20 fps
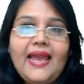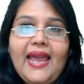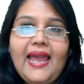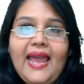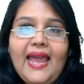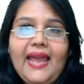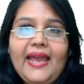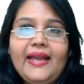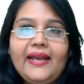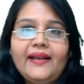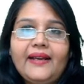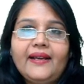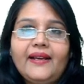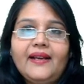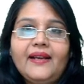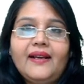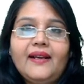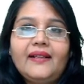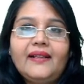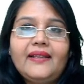A.
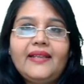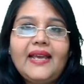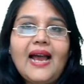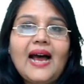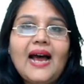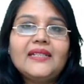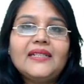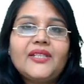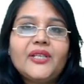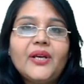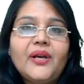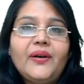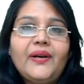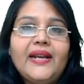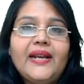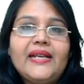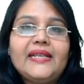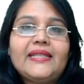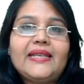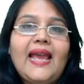The answer
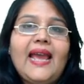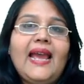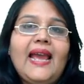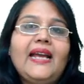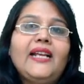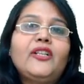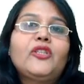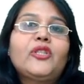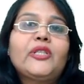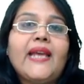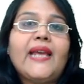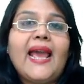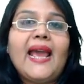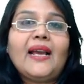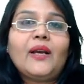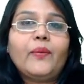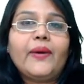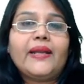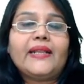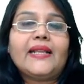is A.
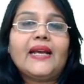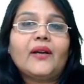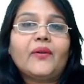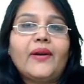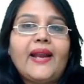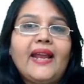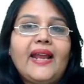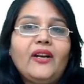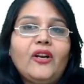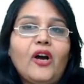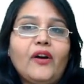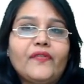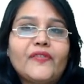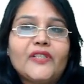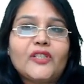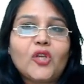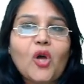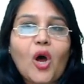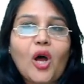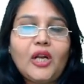Take with a grain of
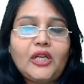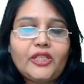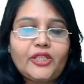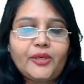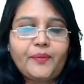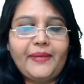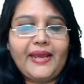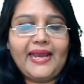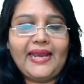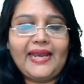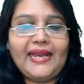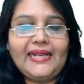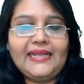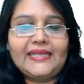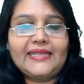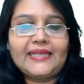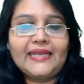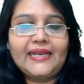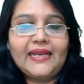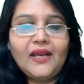salt
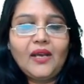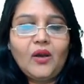means,